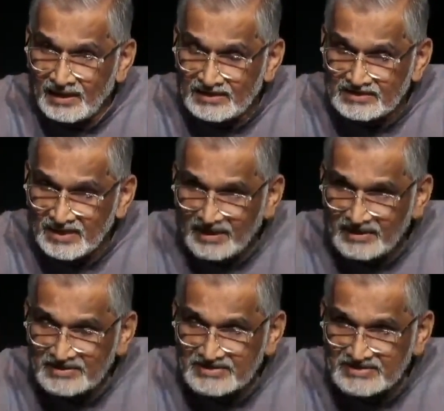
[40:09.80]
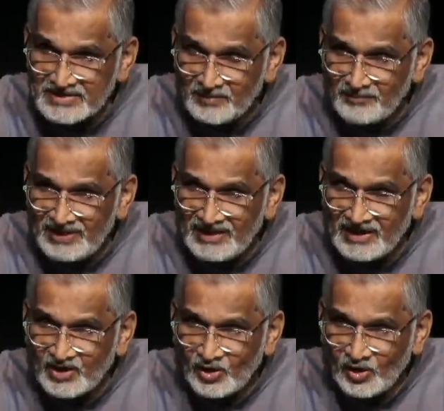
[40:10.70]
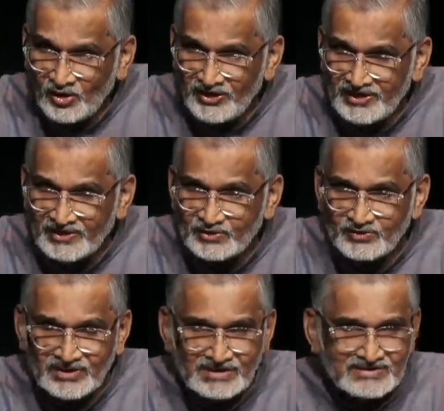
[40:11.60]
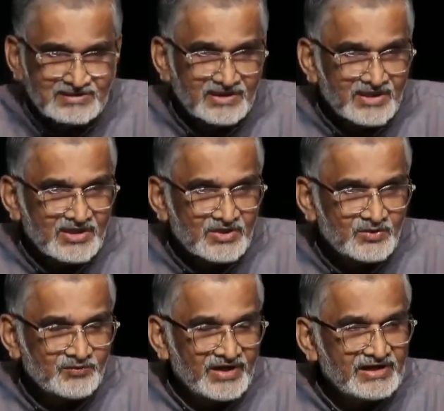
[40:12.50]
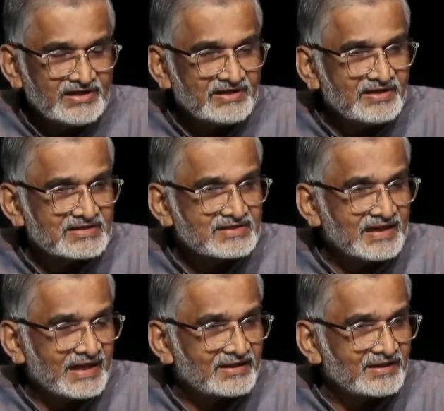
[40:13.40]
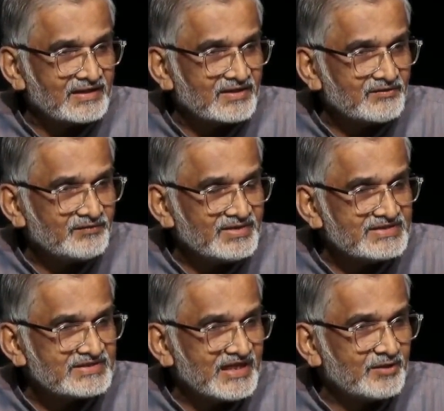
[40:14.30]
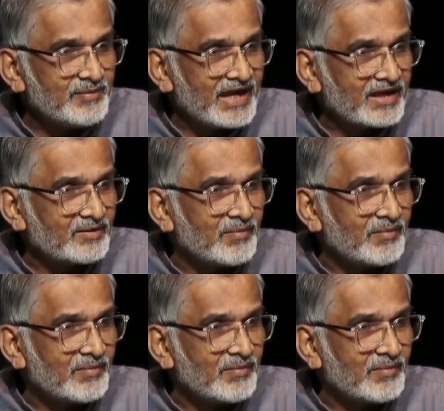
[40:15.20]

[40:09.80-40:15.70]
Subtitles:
a young stumbling lawyer to us, 20 years later, we send back a